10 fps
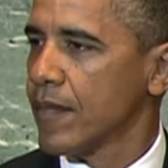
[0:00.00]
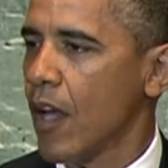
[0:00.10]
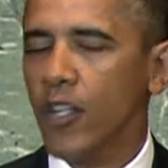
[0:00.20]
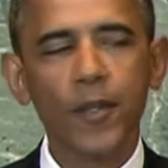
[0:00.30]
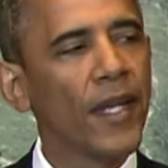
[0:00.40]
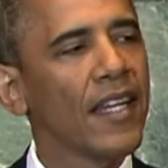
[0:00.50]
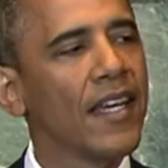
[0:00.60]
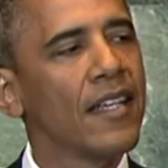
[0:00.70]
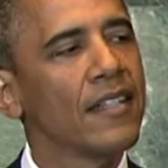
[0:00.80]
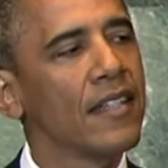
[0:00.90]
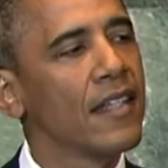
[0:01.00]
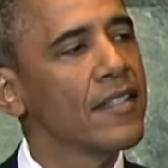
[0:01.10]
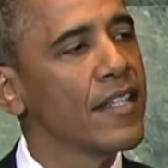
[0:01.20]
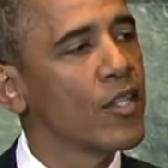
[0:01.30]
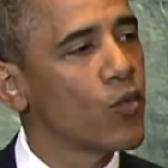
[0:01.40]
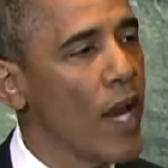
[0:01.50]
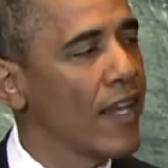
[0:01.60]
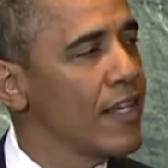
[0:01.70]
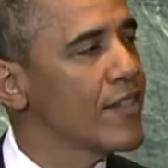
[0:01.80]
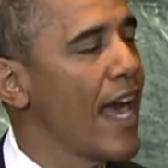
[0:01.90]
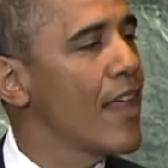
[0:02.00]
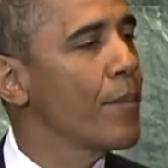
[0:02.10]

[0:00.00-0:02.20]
Ultimately, it is the Israelis and the